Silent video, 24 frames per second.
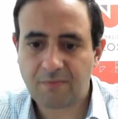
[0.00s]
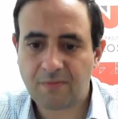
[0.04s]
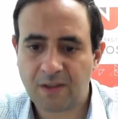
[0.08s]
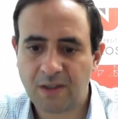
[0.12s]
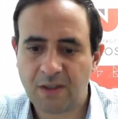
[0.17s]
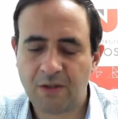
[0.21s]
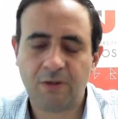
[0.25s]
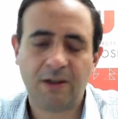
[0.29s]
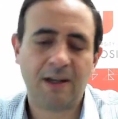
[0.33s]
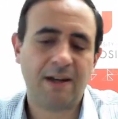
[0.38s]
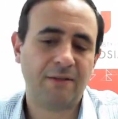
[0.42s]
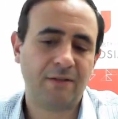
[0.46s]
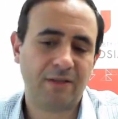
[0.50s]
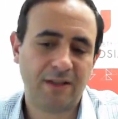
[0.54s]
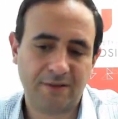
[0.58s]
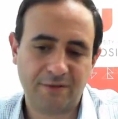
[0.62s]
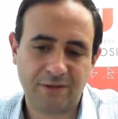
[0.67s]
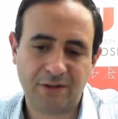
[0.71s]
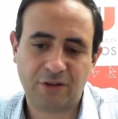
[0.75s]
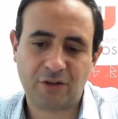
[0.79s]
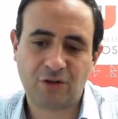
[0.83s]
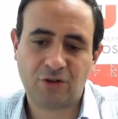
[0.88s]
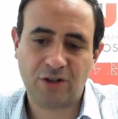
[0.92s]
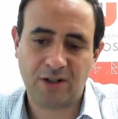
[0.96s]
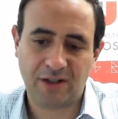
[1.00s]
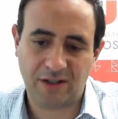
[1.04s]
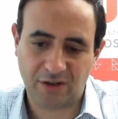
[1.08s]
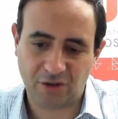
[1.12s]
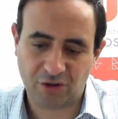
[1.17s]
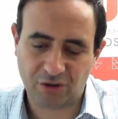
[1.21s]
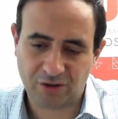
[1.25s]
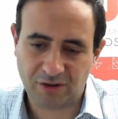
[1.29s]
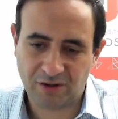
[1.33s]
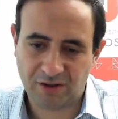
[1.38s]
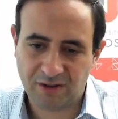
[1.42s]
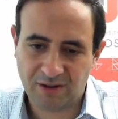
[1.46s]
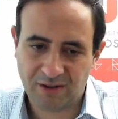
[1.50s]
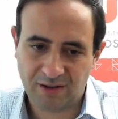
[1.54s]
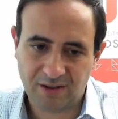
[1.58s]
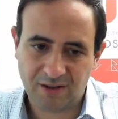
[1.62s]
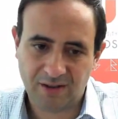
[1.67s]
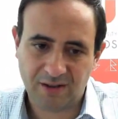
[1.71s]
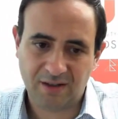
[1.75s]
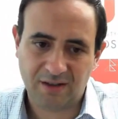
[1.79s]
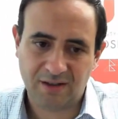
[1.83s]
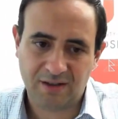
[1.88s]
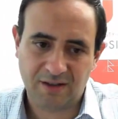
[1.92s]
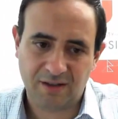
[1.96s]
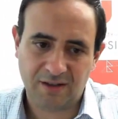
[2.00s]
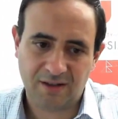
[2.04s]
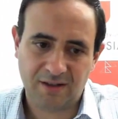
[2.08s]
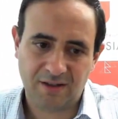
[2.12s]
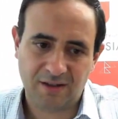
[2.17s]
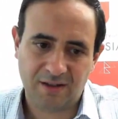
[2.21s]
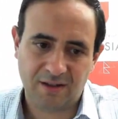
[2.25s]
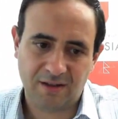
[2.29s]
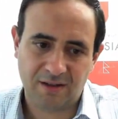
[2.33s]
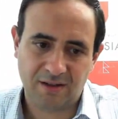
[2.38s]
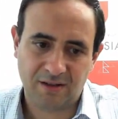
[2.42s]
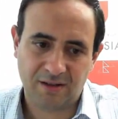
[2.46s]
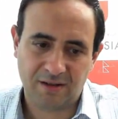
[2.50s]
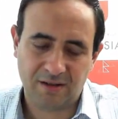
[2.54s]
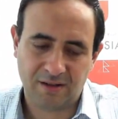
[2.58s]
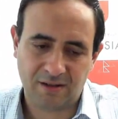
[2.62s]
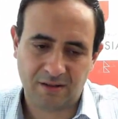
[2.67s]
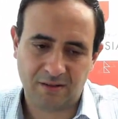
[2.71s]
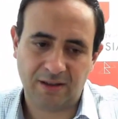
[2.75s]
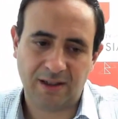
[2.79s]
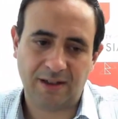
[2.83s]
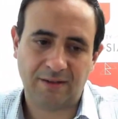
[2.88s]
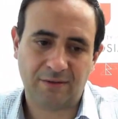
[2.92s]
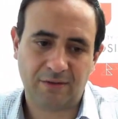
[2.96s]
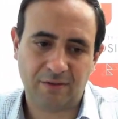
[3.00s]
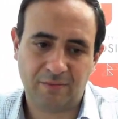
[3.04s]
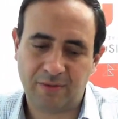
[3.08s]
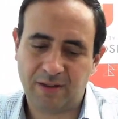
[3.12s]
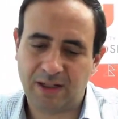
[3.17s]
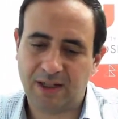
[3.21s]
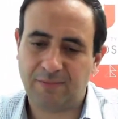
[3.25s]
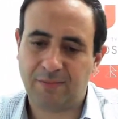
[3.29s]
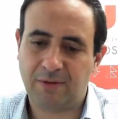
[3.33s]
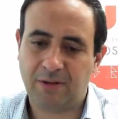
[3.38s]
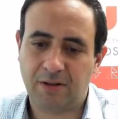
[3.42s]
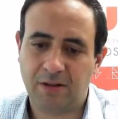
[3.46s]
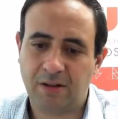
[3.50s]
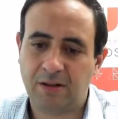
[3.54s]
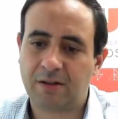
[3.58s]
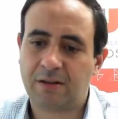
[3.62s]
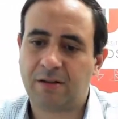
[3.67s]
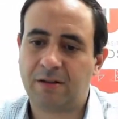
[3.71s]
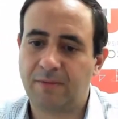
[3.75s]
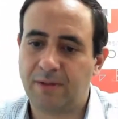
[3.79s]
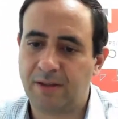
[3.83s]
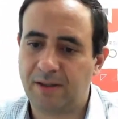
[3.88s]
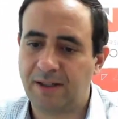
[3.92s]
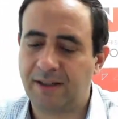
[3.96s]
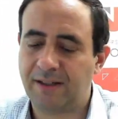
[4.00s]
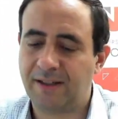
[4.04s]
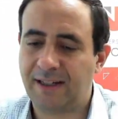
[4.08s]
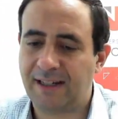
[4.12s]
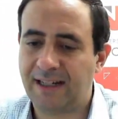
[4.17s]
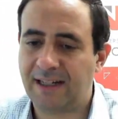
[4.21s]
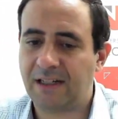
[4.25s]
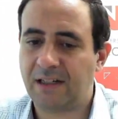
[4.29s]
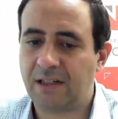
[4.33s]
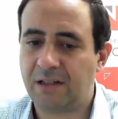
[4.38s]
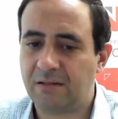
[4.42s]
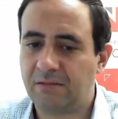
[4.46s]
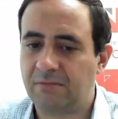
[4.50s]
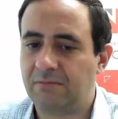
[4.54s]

you have to have an exchange. You have to be able ultimately to get